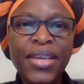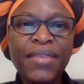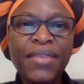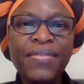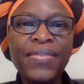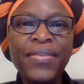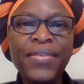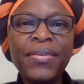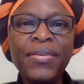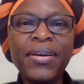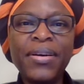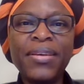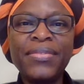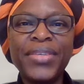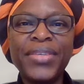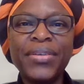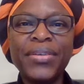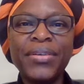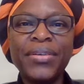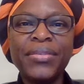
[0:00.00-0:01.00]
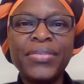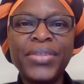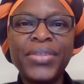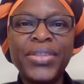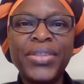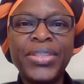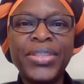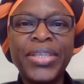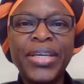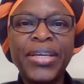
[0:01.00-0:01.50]
If you have enough
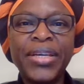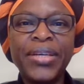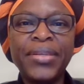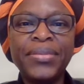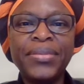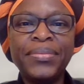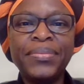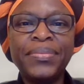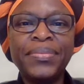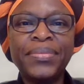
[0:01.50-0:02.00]
to share,